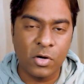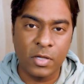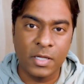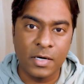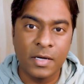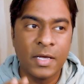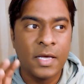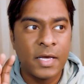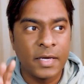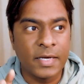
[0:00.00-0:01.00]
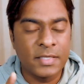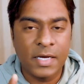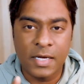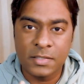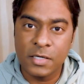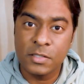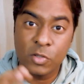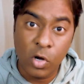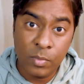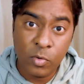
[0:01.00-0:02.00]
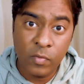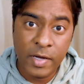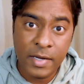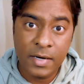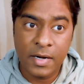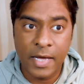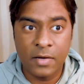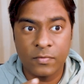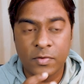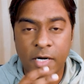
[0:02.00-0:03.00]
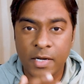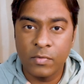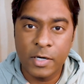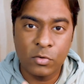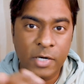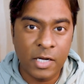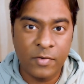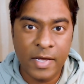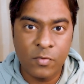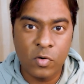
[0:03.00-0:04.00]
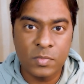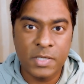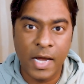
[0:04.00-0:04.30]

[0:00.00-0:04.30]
on the KZ Caster's non-pro variant, like 31 to 35 ohms,